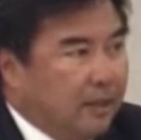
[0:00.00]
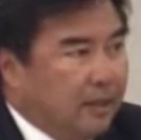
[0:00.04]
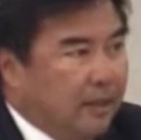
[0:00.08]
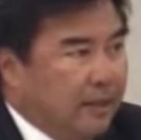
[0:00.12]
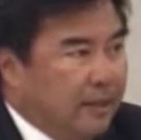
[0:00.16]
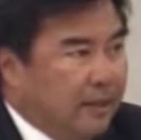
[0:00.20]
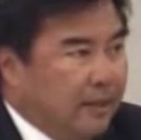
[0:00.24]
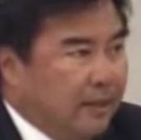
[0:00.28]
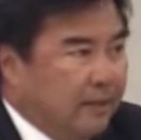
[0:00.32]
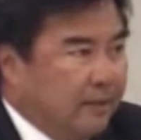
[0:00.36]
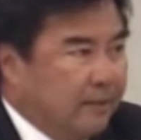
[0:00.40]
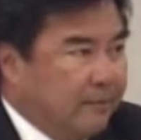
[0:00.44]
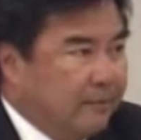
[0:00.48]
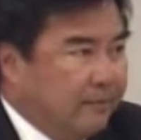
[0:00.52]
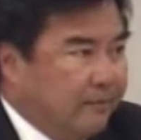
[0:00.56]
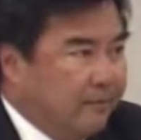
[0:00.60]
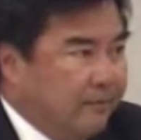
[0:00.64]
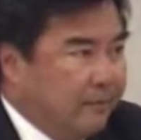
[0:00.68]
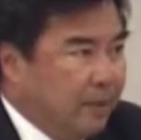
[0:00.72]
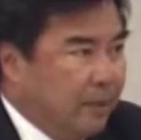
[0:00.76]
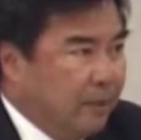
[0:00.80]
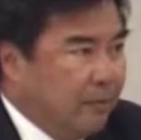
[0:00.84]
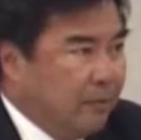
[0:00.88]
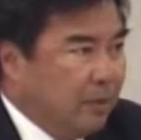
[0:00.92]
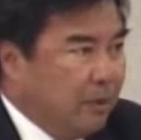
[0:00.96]
and
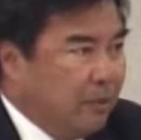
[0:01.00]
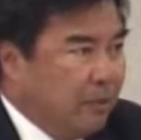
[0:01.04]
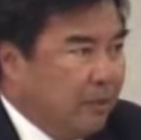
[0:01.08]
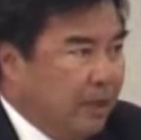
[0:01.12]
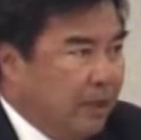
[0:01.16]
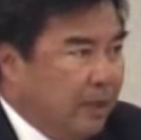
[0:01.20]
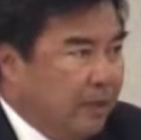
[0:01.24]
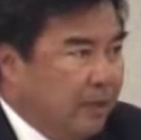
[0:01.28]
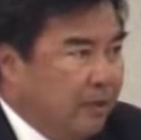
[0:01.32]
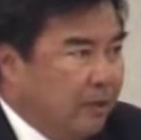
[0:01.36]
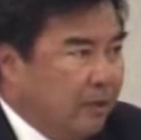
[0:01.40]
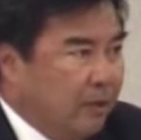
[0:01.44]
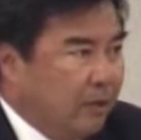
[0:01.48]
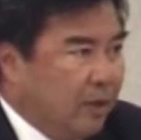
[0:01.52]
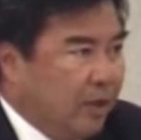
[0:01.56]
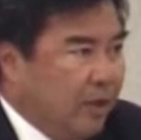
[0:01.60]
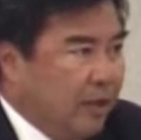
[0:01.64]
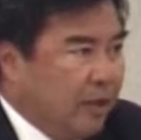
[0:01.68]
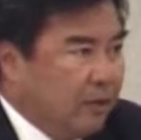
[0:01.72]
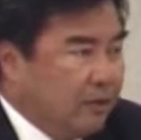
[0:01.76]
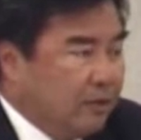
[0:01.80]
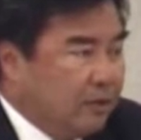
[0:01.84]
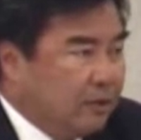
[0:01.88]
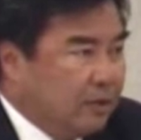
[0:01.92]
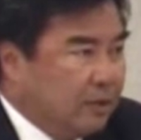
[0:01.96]
implement it or
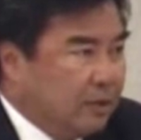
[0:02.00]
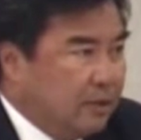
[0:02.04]
else.